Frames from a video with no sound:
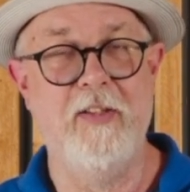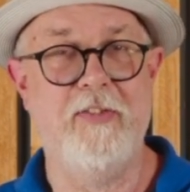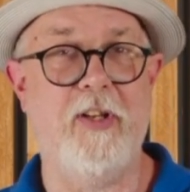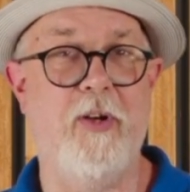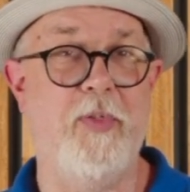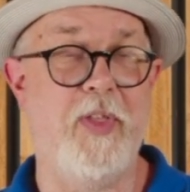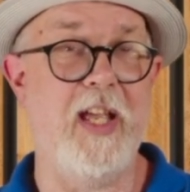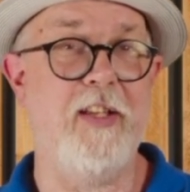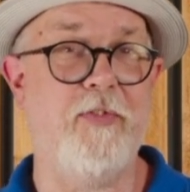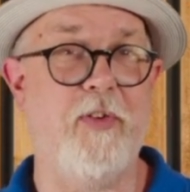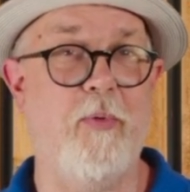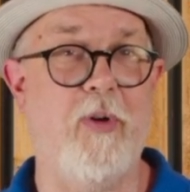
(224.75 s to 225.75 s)
So
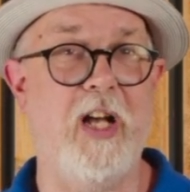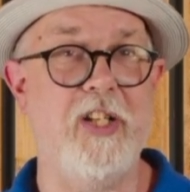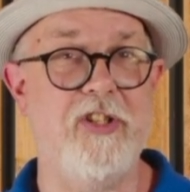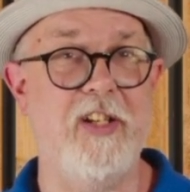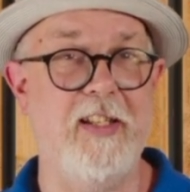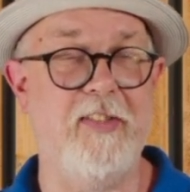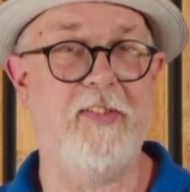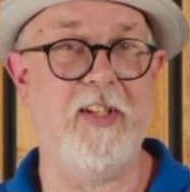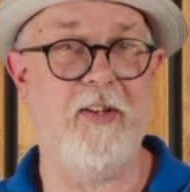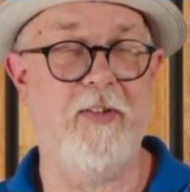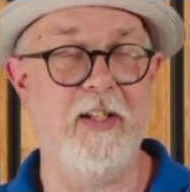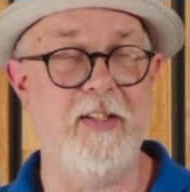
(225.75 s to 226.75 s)
thanks for watching this
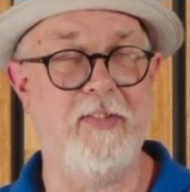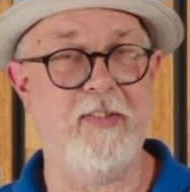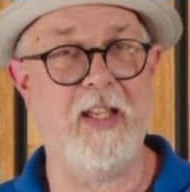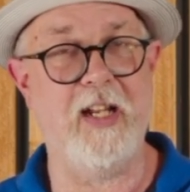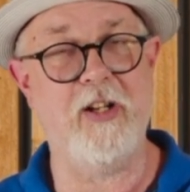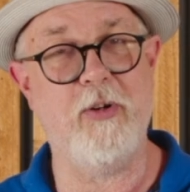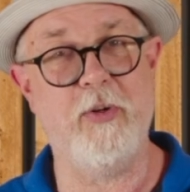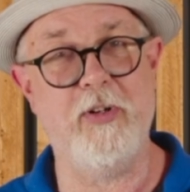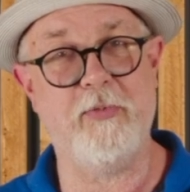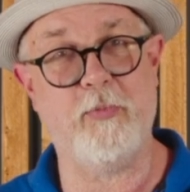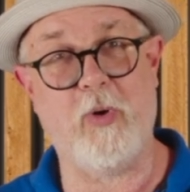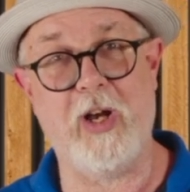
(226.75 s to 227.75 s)
series, and of
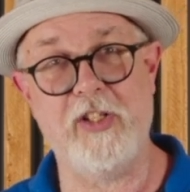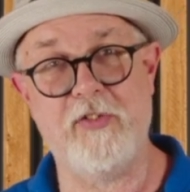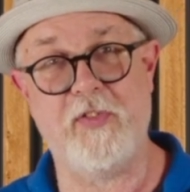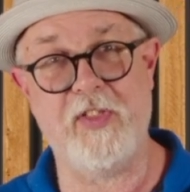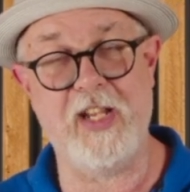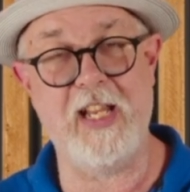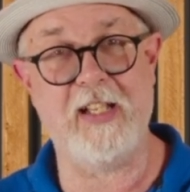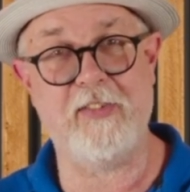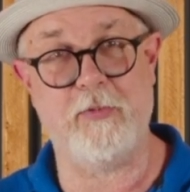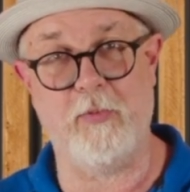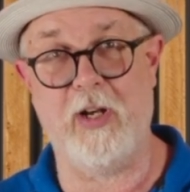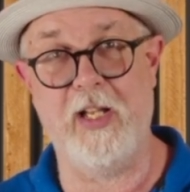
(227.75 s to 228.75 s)
course watch for the
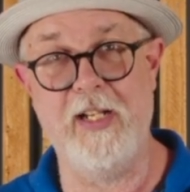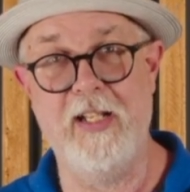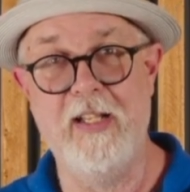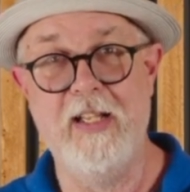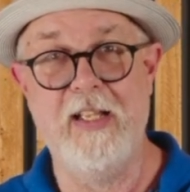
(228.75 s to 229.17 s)
next one.